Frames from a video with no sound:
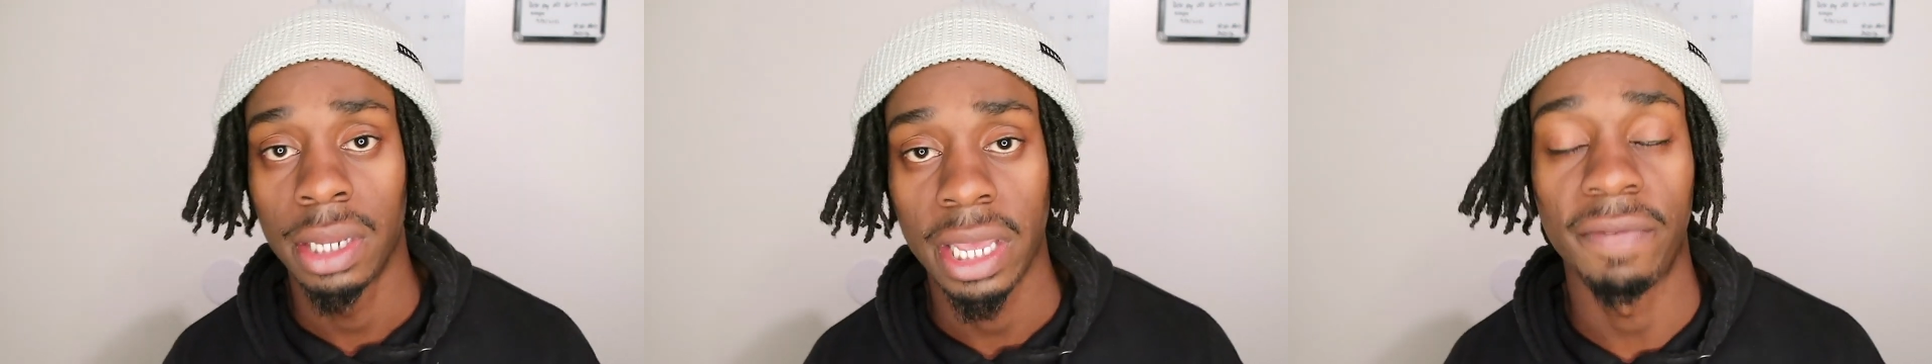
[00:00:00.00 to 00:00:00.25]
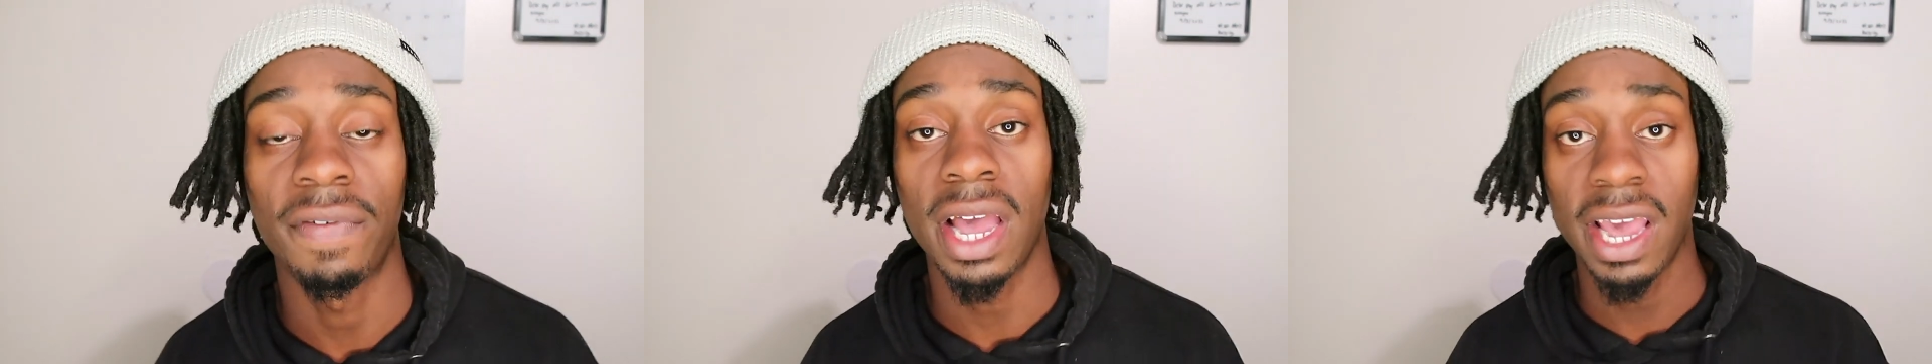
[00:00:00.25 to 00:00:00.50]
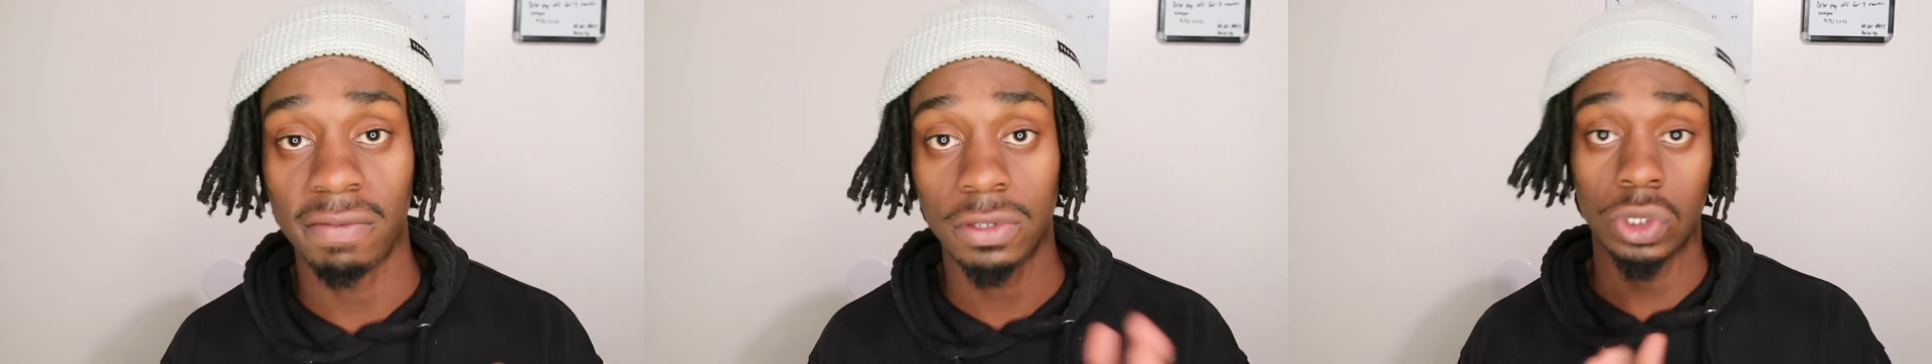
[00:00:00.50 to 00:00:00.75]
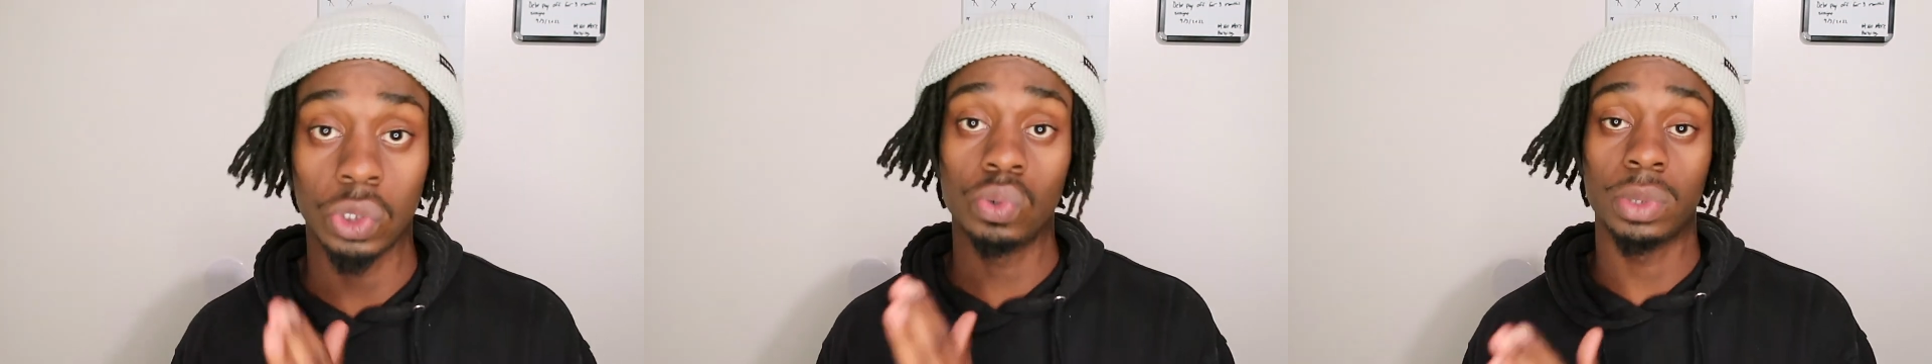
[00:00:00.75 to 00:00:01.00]
If I have
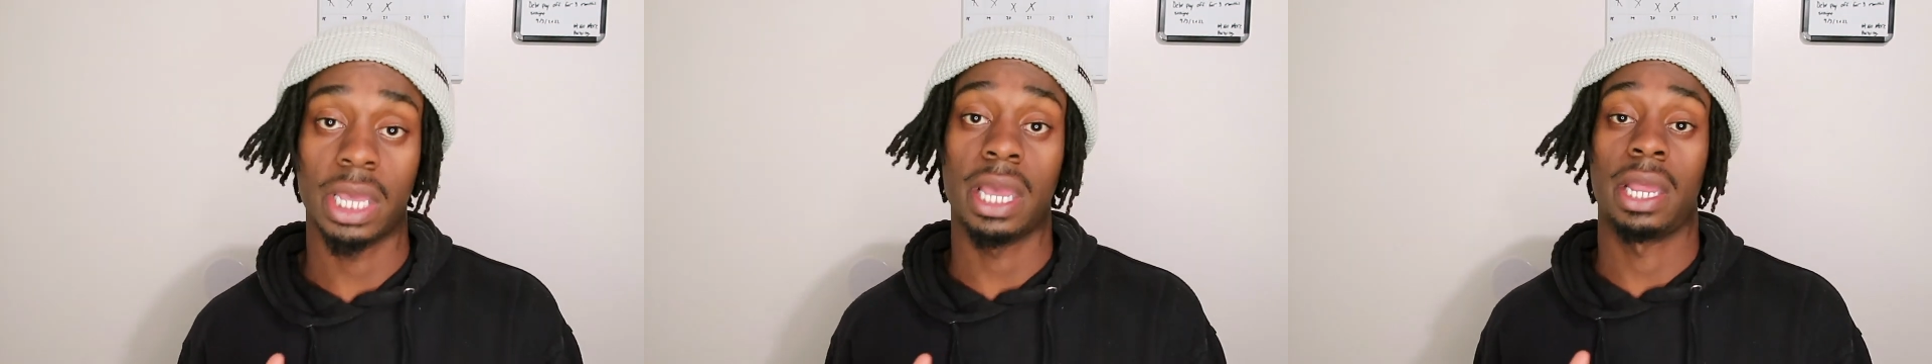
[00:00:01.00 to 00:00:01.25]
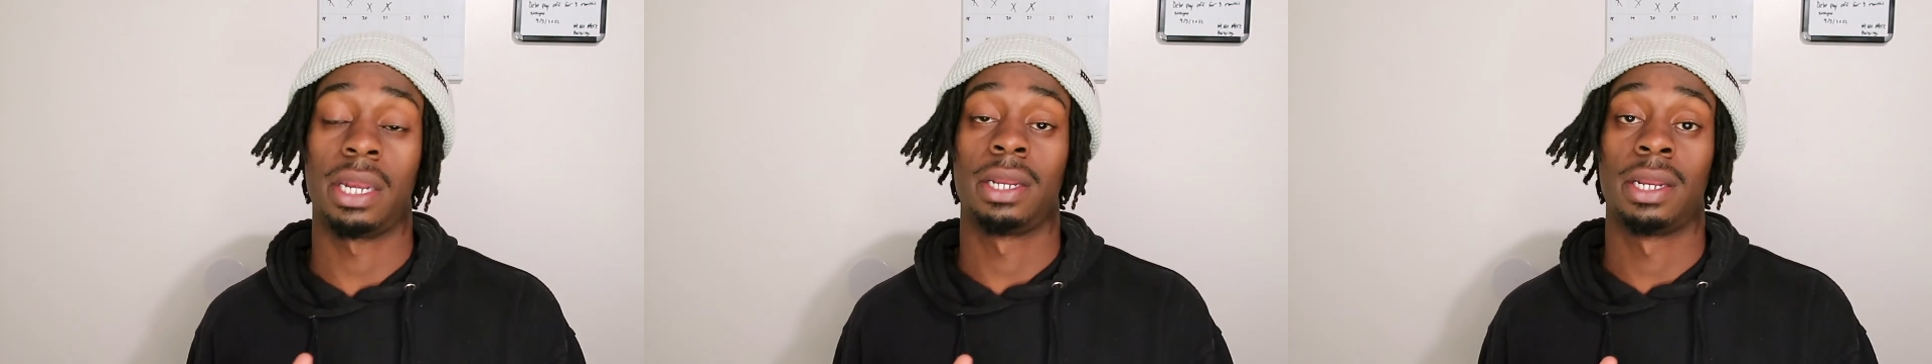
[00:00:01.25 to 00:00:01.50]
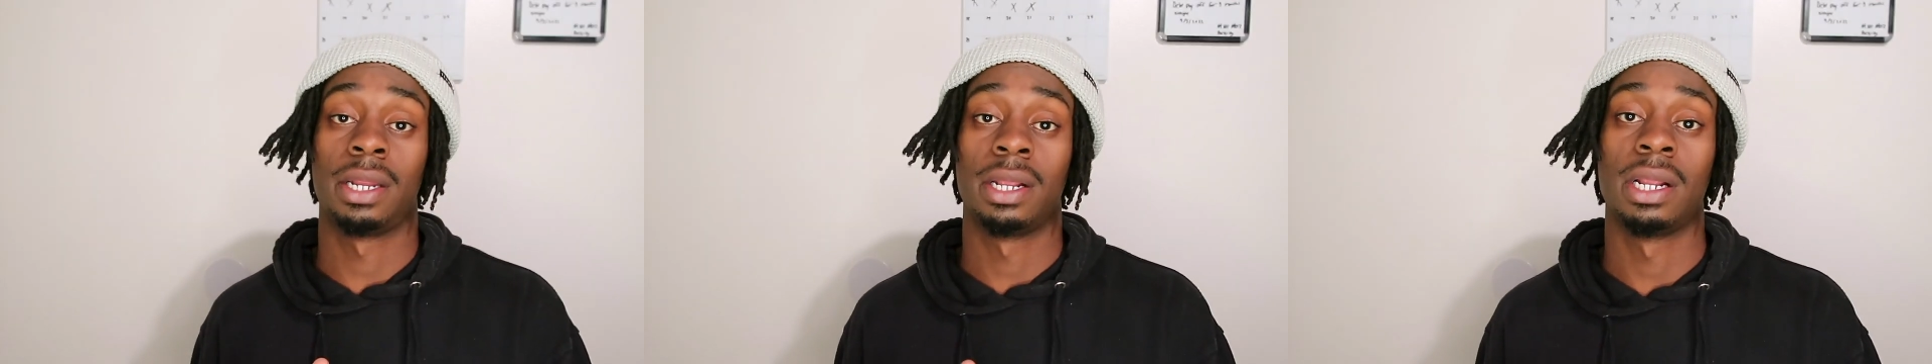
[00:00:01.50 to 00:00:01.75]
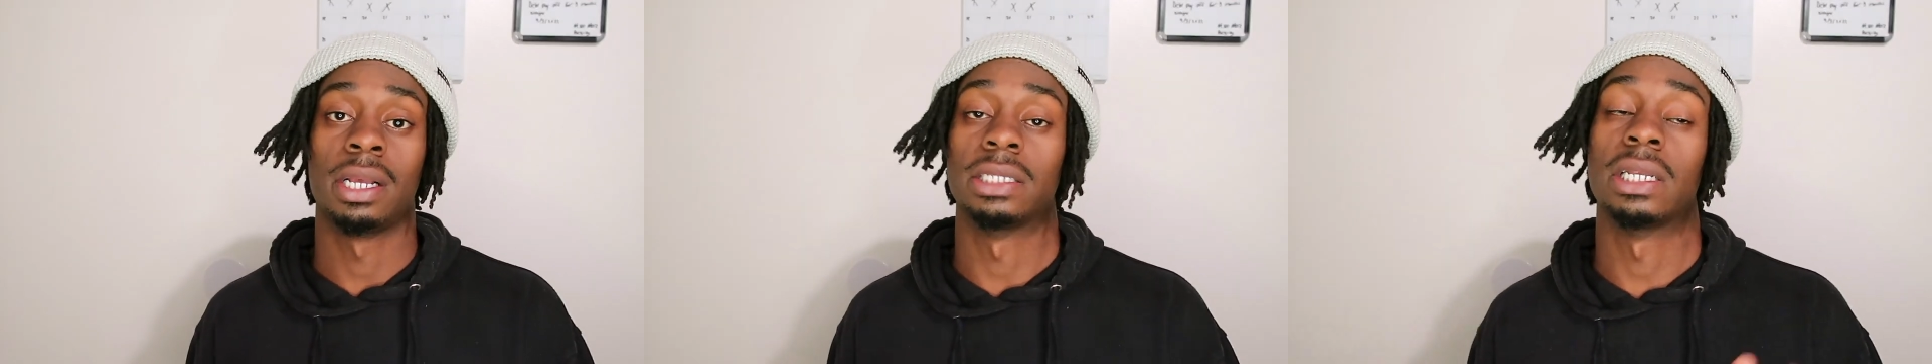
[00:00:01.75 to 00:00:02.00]
to do that,
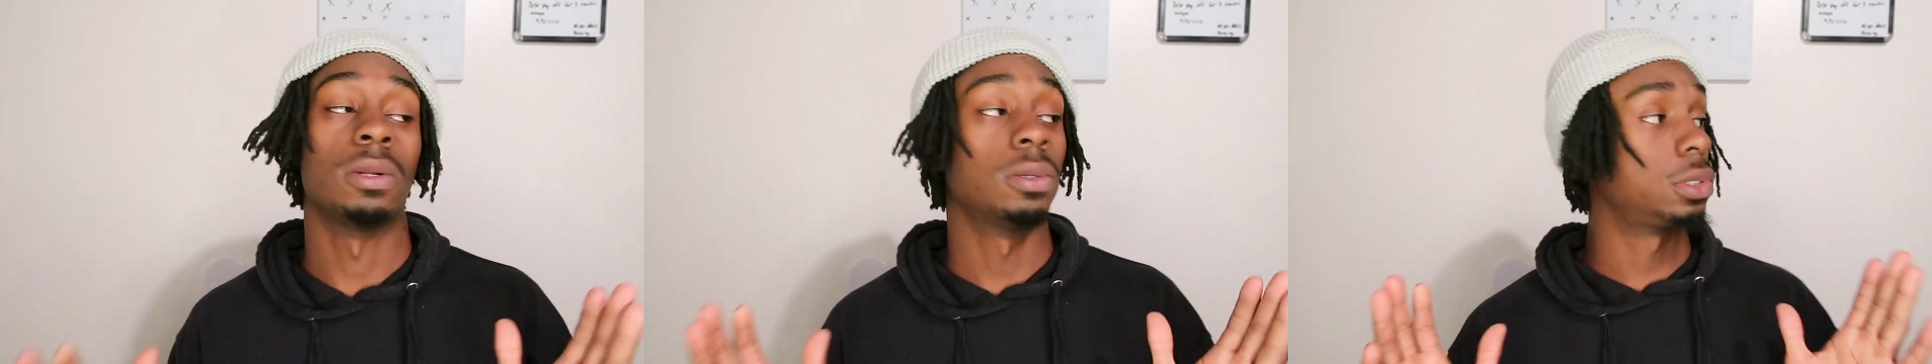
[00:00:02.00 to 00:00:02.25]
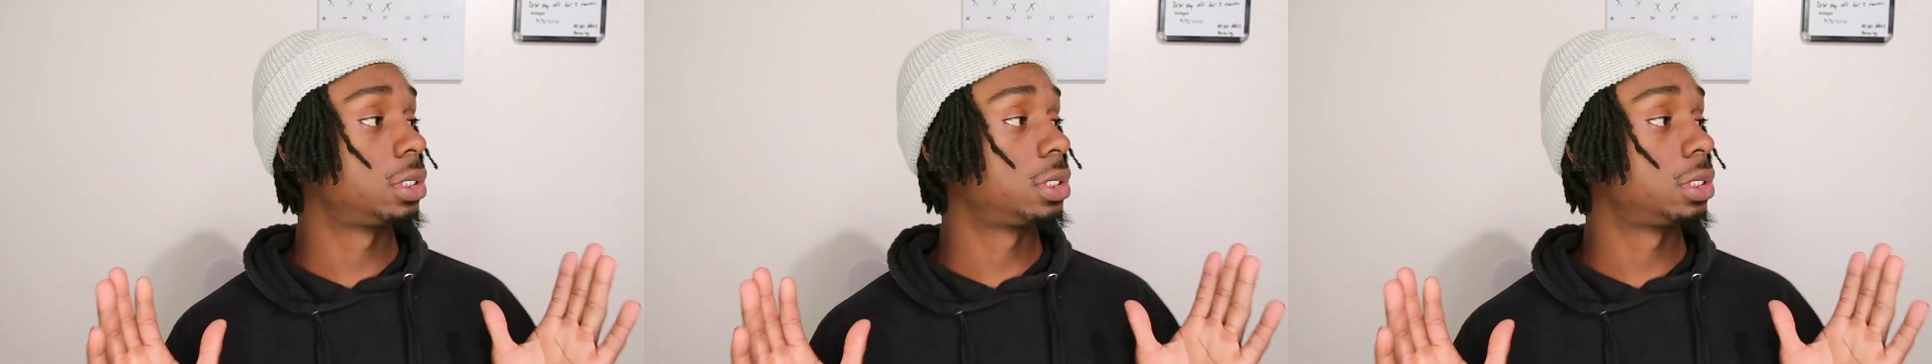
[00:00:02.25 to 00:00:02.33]
because I know